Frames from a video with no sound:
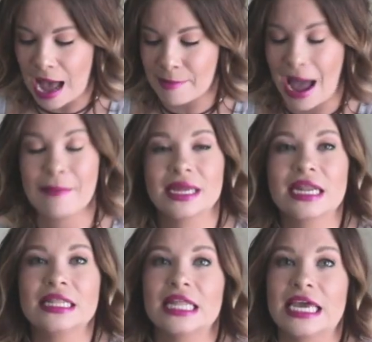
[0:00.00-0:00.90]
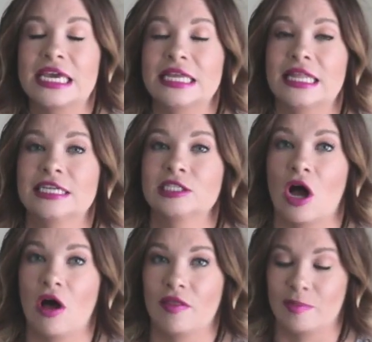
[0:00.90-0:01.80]
I'm gonna link and list
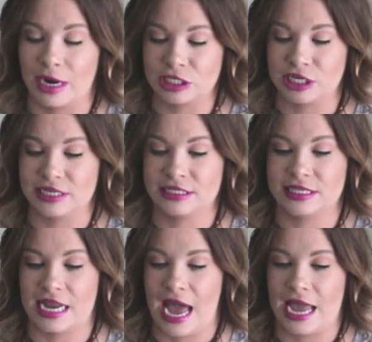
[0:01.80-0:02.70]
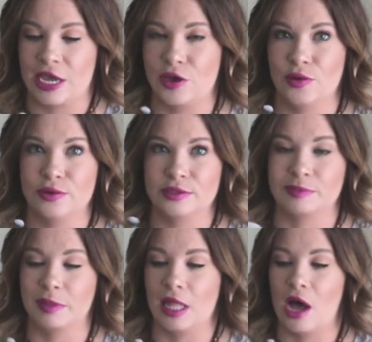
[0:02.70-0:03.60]
all the brushes that I use
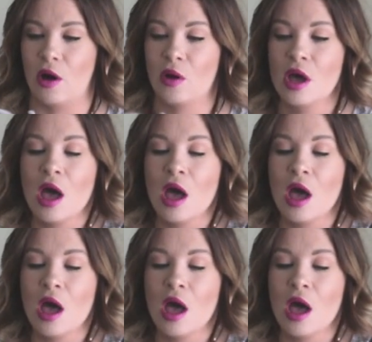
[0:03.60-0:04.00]
below.